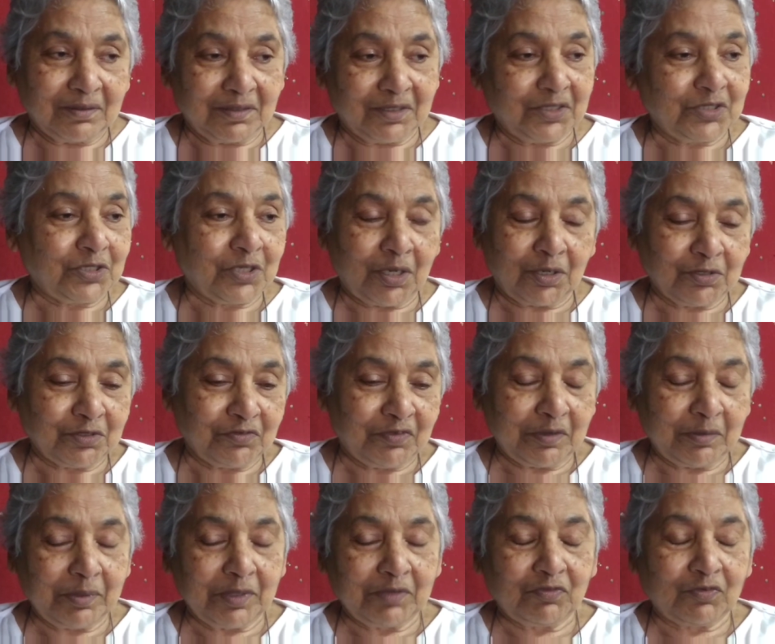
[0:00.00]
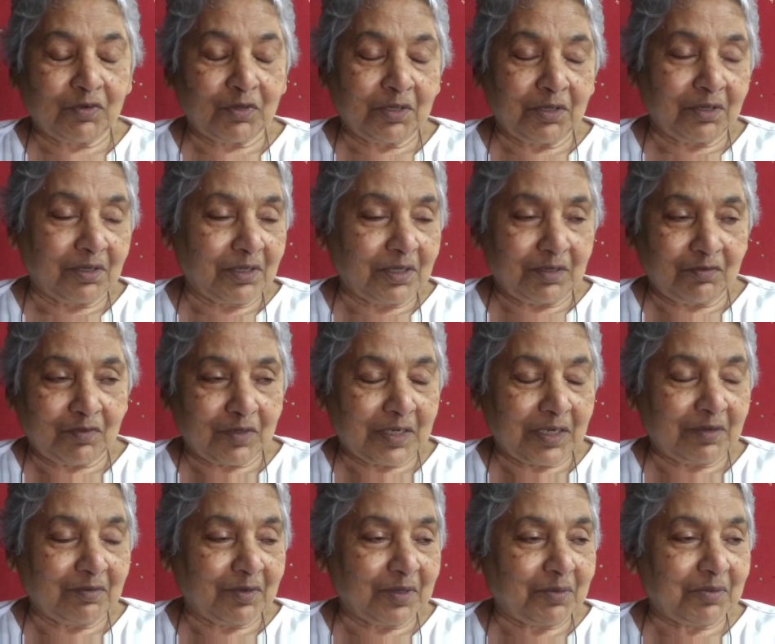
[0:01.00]
This house will be for you all and
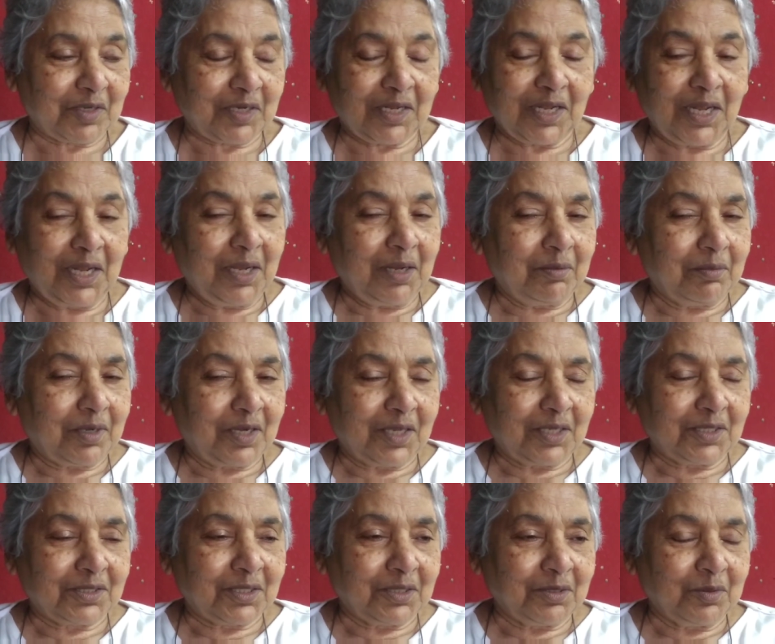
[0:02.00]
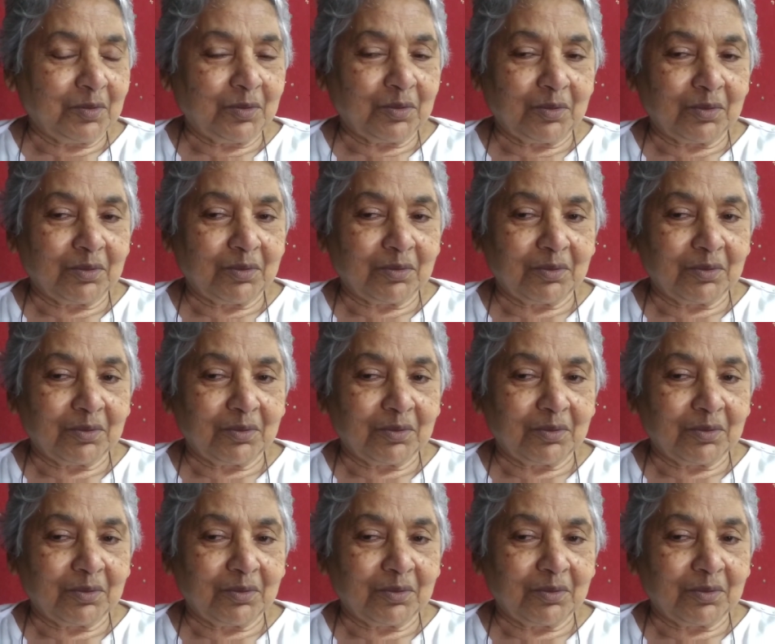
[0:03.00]
whatever. But I said, no.